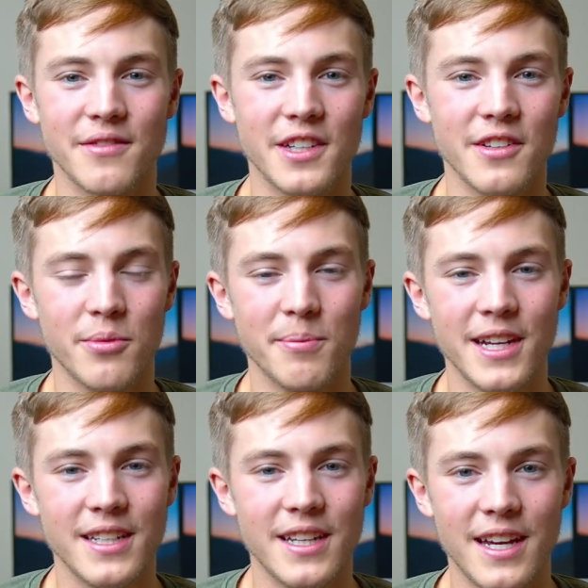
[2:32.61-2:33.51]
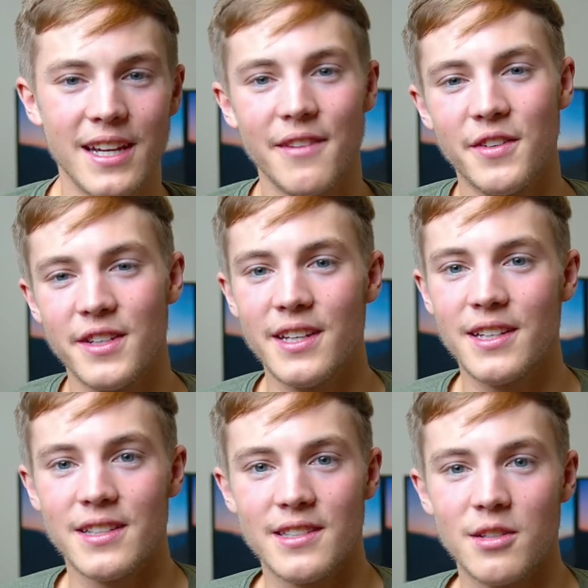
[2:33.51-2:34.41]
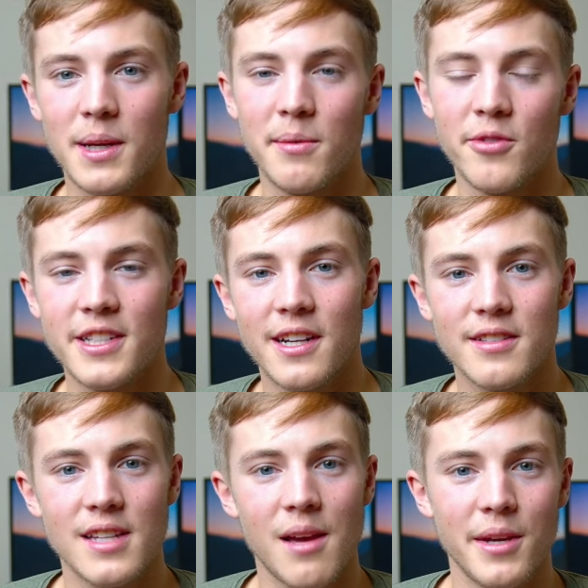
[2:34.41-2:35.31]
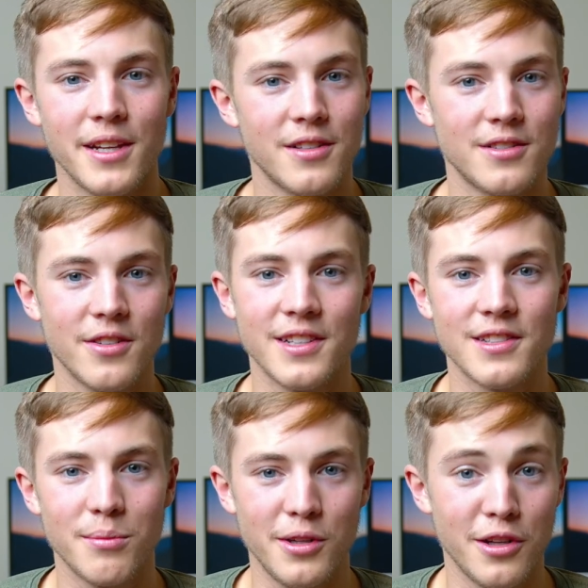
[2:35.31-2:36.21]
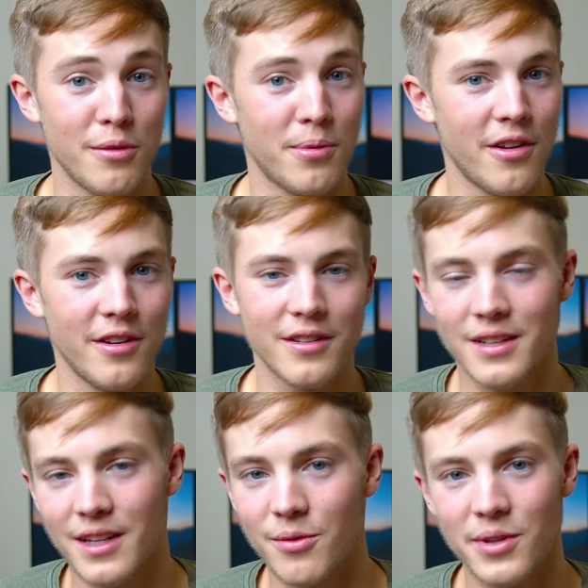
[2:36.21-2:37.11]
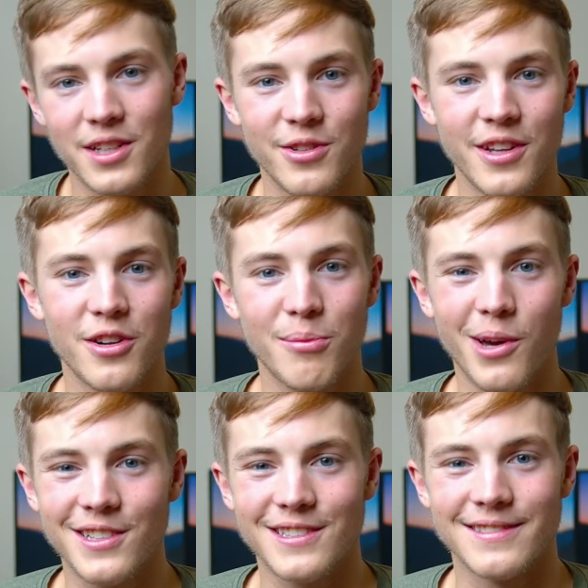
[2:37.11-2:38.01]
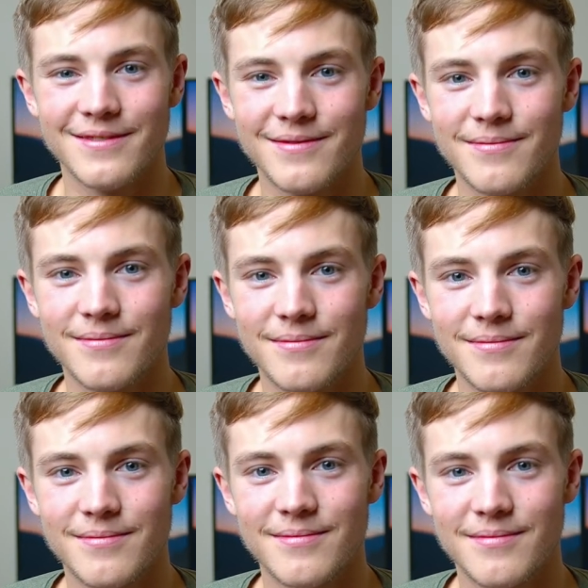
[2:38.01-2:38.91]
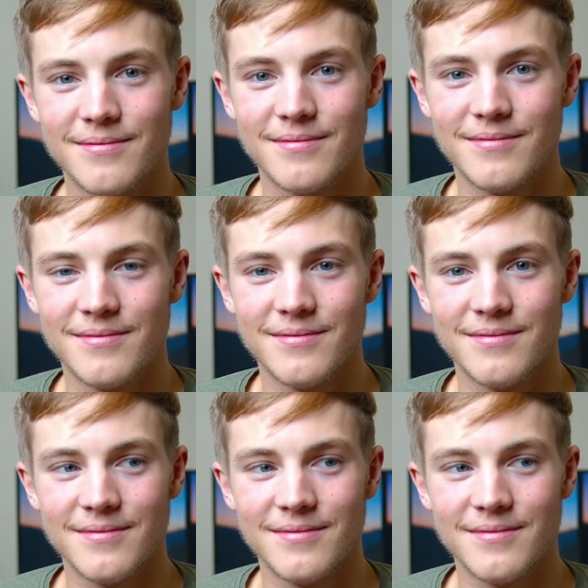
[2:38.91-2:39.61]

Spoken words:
video that we made today. If you did, consider maybe reaching out to Snapmaker so they can send me another product and we can do another unboxing. Oh,